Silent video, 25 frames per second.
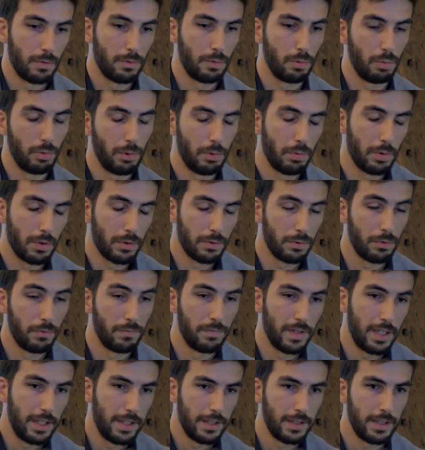we want to
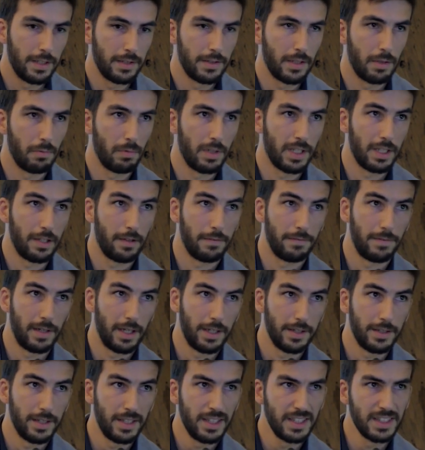validate our
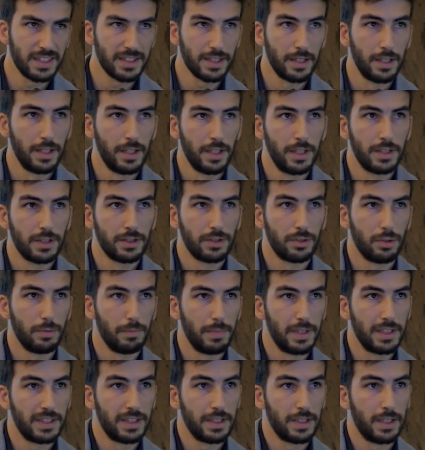findings. So
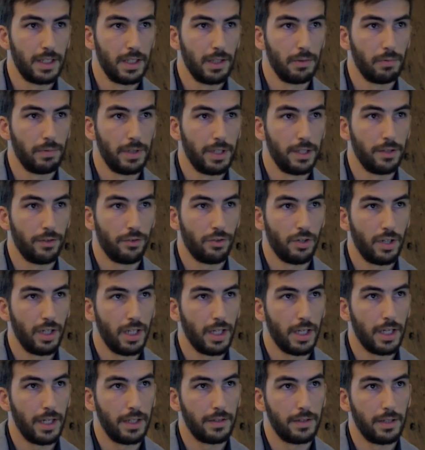basically we
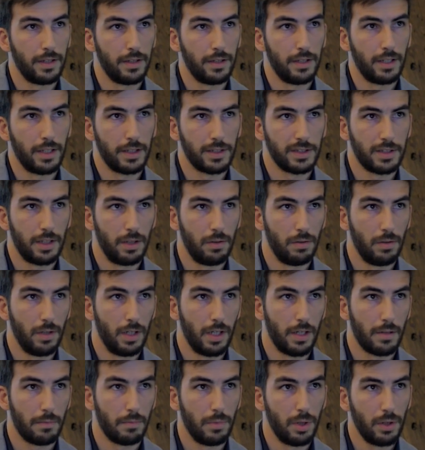generated a
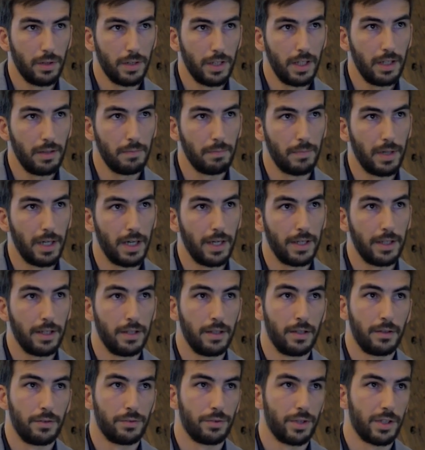cellular model
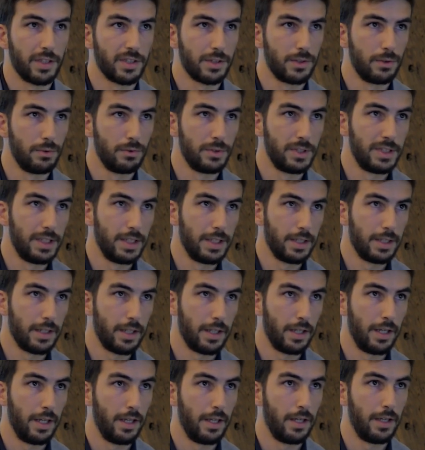by transducing
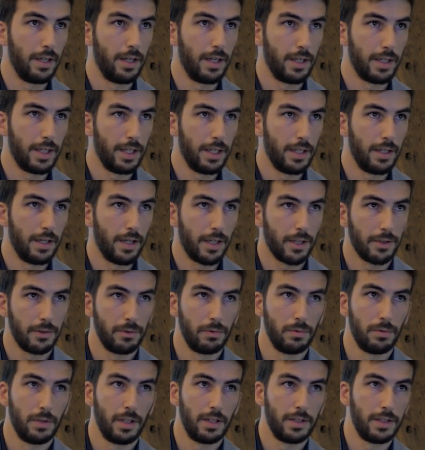again
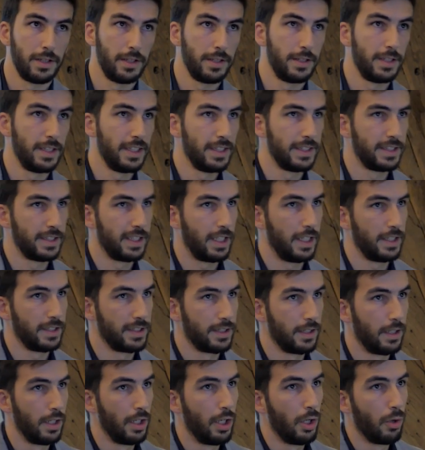HEC293 T
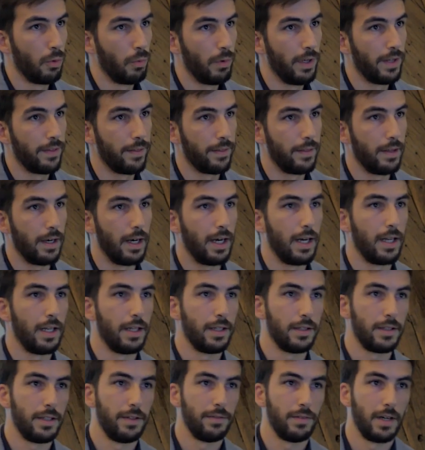cells with a
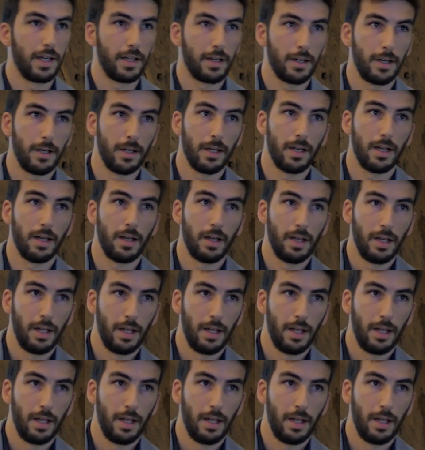lentiviral